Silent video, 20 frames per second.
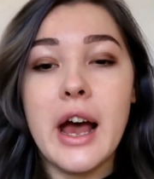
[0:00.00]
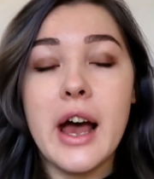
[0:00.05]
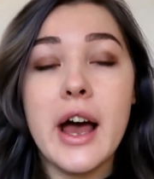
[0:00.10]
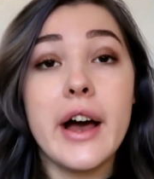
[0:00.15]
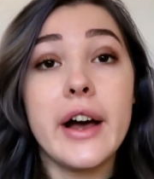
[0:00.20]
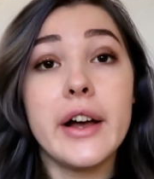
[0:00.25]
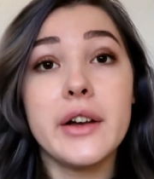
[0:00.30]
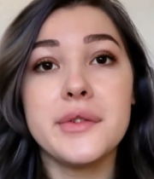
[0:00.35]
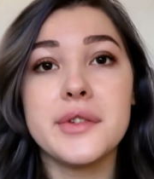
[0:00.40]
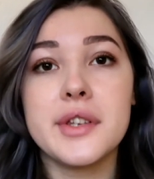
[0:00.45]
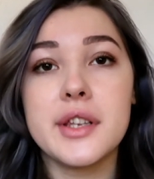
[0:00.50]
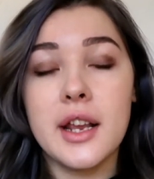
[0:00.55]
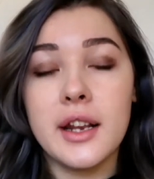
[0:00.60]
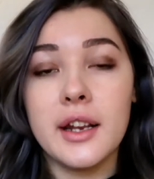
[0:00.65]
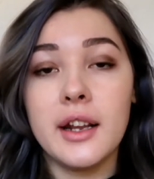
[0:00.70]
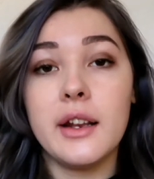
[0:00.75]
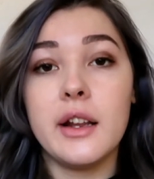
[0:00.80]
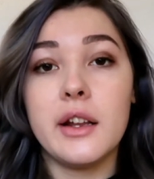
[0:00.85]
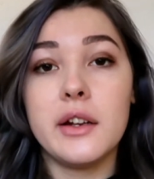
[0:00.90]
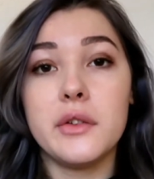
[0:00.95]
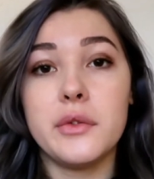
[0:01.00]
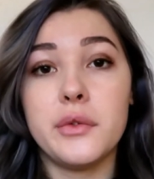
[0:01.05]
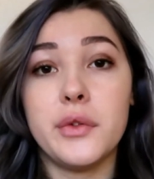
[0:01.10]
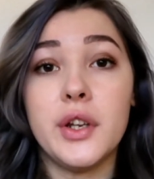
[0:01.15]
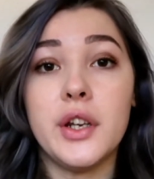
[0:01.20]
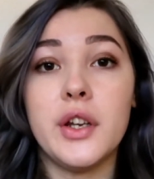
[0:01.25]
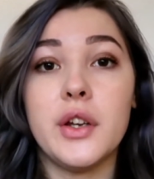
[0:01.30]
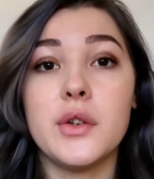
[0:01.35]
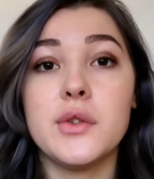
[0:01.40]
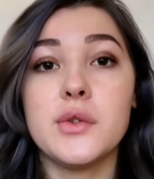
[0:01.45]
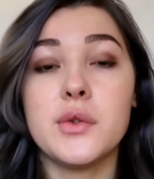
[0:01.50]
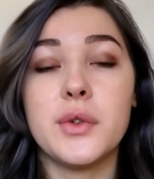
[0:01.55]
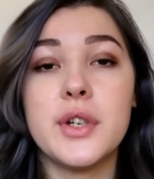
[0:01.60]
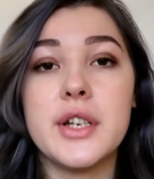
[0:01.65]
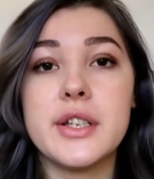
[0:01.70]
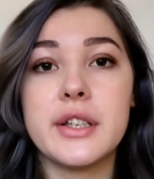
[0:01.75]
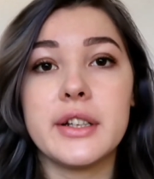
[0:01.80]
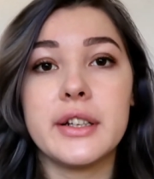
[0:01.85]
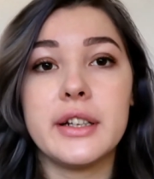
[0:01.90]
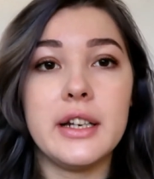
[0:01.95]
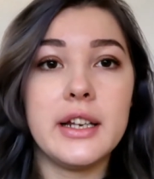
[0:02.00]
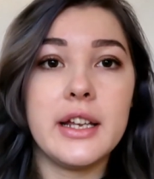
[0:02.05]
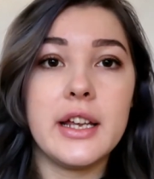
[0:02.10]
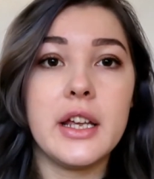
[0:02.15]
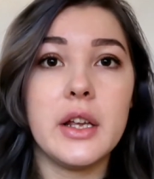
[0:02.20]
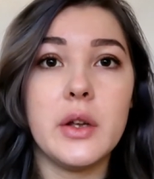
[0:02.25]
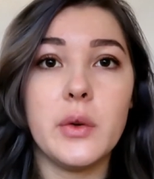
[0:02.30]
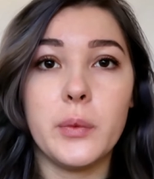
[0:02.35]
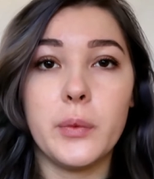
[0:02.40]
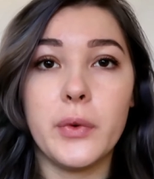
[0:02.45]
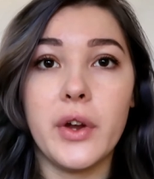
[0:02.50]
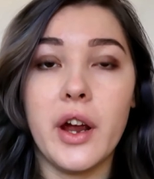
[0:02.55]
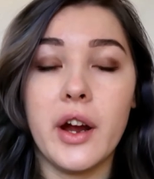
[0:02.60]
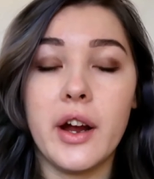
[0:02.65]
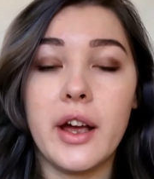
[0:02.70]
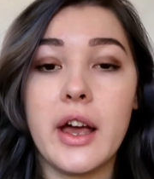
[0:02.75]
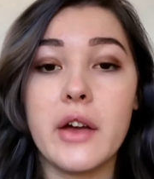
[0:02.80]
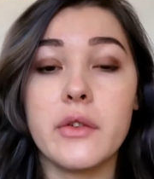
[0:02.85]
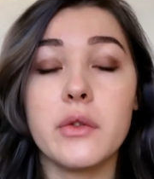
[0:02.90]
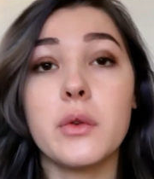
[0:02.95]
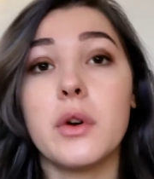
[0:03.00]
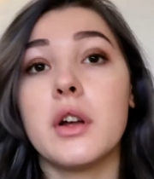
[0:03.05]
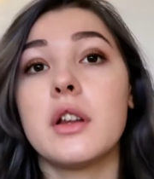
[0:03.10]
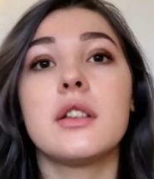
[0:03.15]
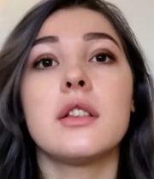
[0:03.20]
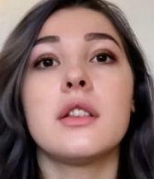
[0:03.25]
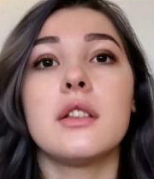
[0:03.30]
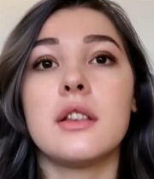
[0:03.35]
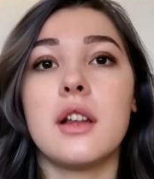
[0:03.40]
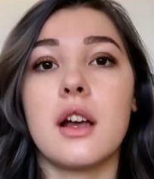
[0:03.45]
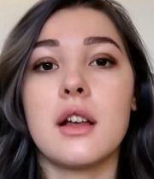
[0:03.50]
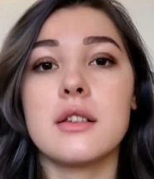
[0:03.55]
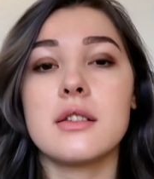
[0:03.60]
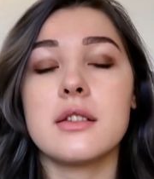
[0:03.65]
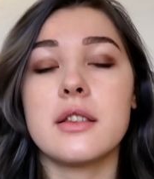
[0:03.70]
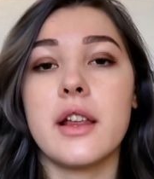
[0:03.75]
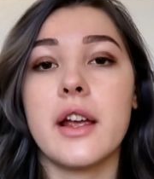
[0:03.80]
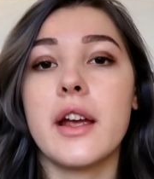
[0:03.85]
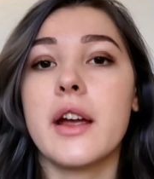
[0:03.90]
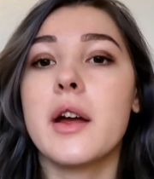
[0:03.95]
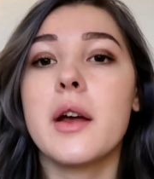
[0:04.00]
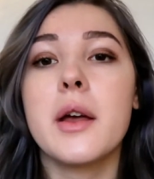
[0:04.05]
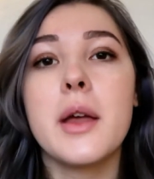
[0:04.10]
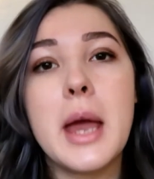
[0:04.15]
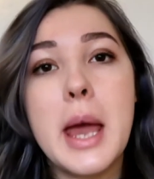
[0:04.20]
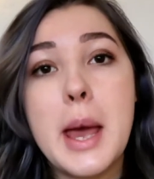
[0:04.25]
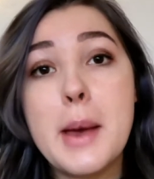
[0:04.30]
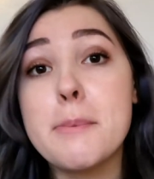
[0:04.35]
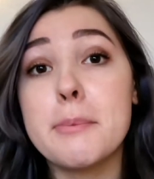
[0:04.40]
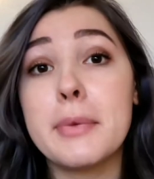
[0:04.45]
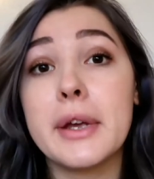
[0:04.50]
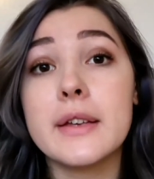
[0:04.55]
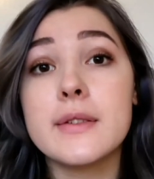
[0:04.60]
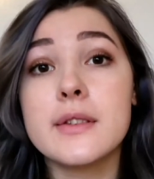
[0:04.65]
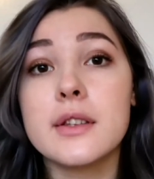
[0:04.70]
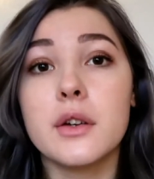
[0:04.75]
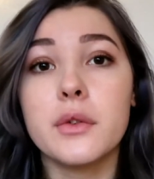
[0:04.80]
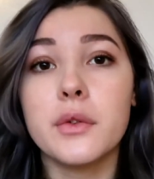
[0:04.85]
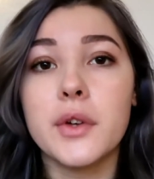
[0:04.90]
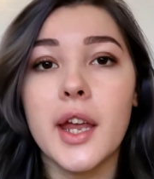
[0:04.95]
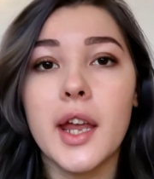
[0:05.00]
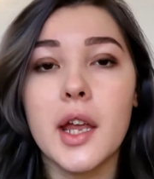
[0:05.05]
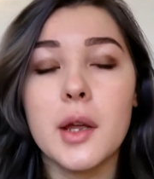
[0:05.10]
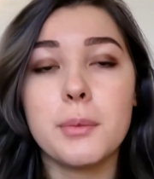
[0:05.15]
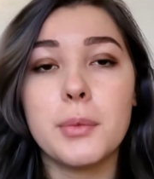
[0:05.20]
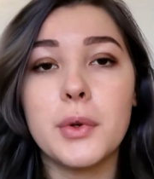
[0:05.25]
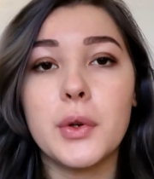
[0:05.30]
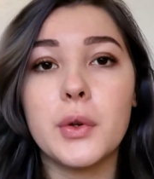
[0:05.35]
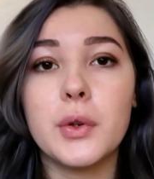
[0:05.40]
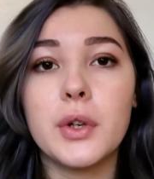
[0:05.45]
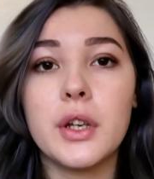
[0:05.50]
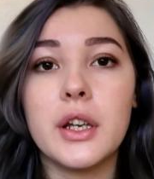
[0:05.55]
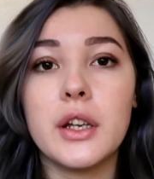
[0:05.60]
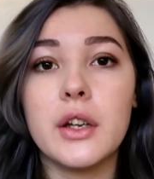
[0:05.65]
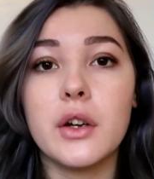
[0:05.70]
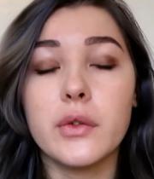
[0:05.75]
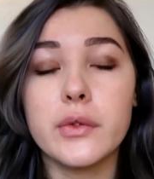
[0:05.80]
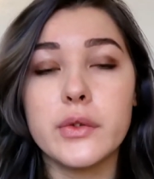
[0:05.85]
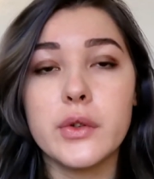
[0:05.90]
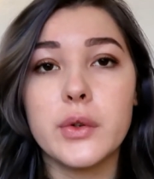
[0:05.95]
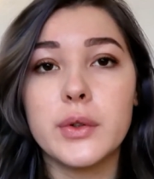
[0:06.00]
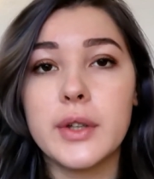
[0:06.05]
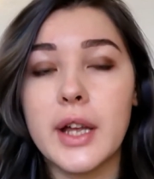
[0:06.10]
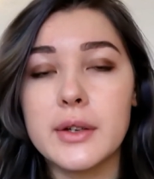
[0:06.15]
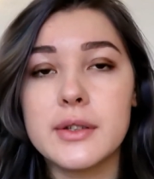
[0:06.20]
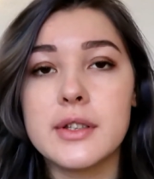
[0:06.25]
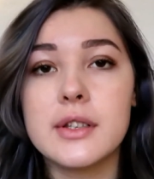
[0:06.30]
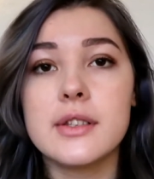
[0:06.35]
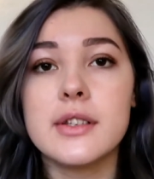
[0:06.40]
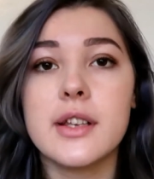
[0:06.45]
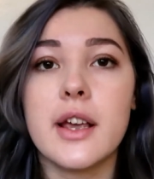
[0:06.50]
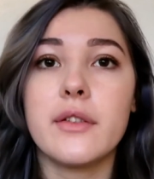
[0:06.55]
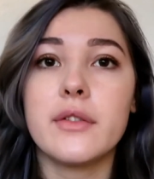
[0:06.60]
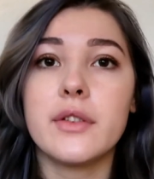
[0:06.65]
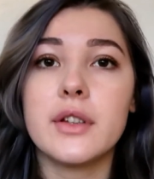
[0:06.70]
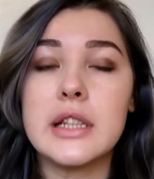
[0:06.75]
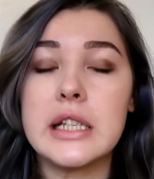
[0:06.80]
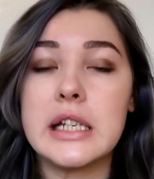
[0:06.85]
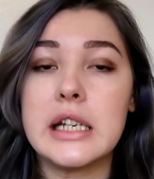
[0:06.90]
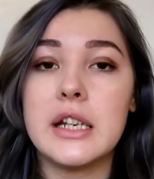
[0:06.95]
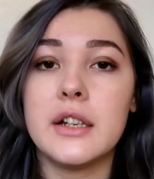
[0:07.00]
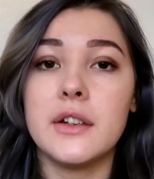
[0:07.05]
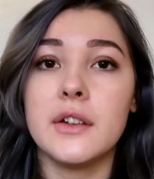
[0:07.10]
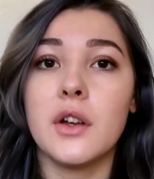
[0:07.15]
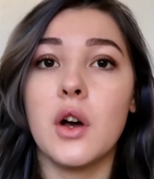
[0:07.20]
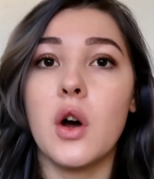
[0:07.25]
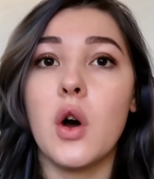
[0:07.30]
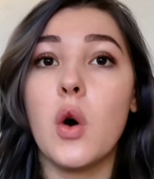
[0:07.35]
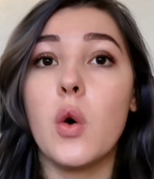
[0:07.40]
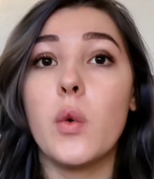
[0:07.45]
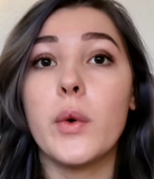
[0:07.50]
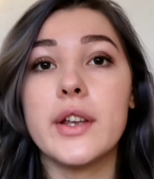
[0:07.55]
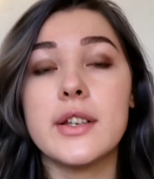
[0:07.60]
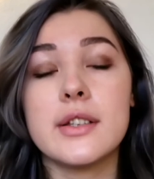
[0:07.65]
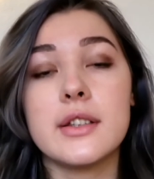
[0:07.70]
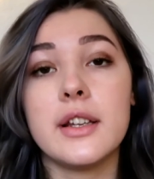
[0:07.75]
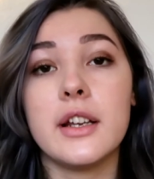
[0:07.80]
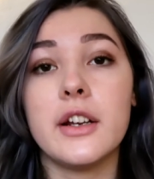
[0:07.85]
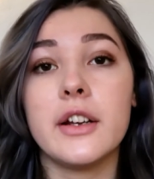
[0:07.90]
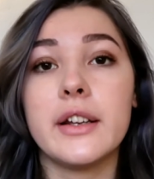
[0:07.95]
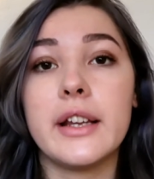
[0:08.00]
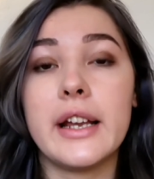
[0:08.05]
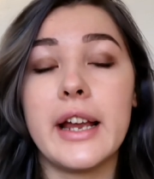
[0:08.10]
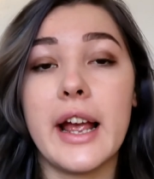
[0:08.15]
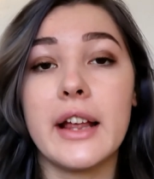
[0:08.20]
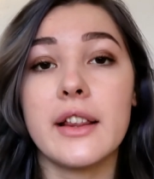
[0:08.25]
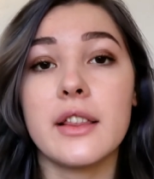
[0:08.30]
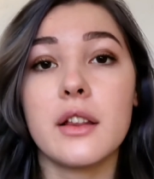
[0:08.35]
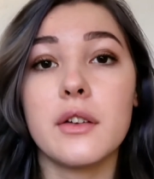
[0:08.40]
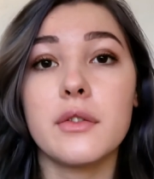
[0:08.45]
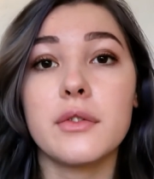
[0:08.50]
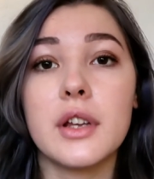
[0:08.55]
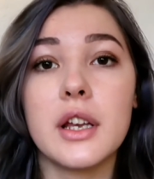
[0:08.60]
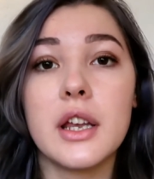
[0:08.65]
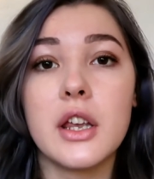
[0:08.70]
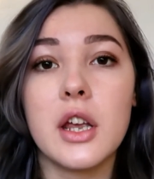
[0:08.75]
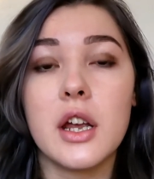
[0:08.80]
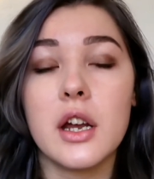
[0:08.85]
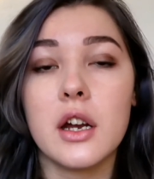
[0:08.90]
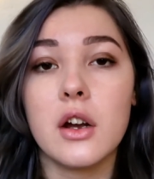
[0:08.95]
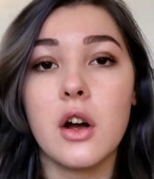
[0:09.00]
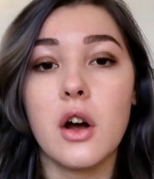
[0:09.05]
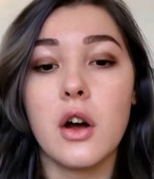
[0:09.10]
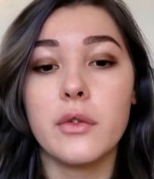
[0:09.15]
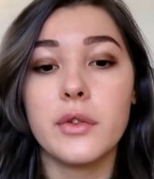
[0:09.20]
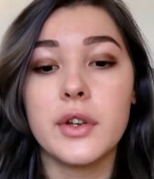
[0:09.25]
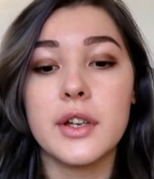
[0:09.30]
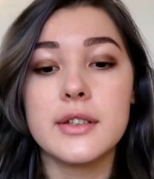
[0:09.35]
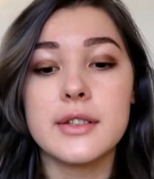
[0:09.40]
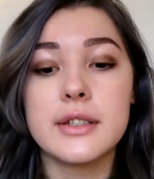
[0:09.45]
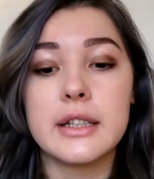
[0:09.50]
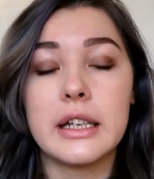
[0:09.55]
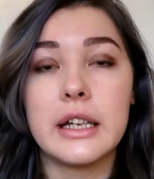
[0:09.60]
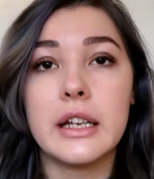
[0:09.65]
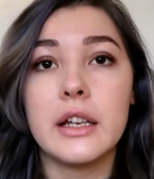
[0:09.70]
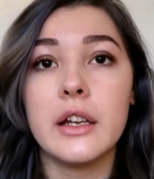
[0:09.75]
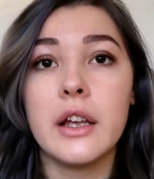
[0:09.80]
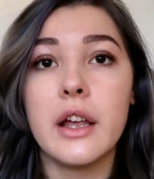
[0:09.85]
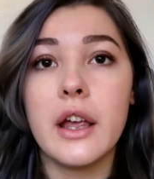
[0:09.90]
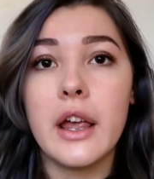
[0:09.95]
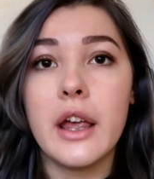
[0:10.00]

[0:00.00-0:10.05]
I've seen a lot of videos recently where everyone does their best of K-beauty of 2017, always near the end of the year obviously.